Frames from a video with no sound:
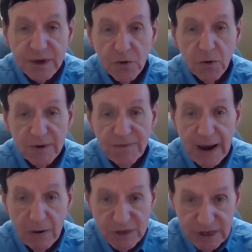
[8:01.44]
the
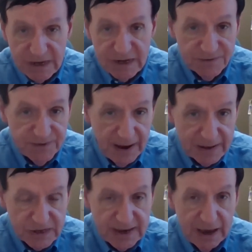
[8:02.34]
coronavirus in
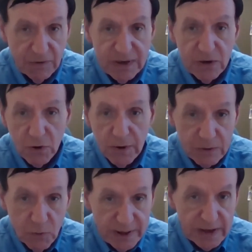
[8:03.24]
Defiance County
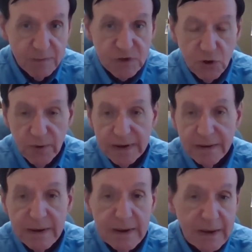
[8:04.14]
or in Williams or
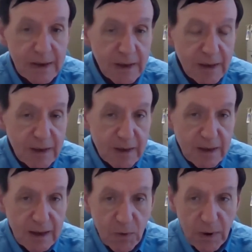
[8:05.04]
in
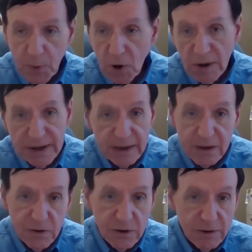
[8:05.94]
Paulding
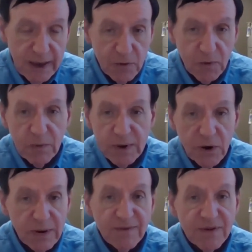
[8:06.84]
or Henry.
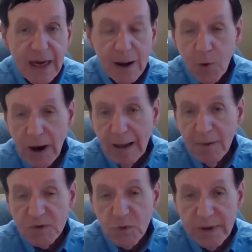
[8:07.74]
We don't have a lot of
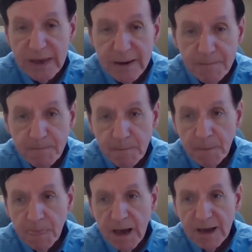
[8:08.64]
problems with it.
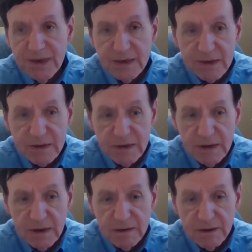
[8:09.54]
I think that
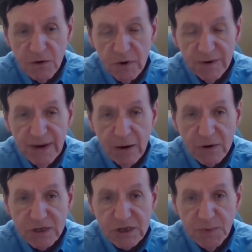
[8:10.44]
the
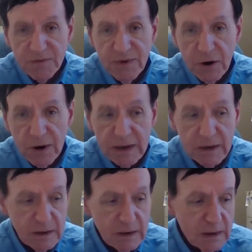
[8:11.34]
coronavirus has been
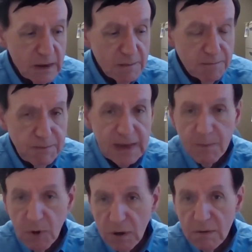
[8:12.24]
very
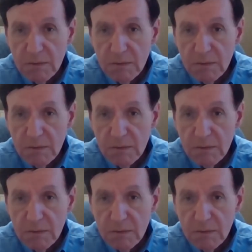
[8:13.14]
minimal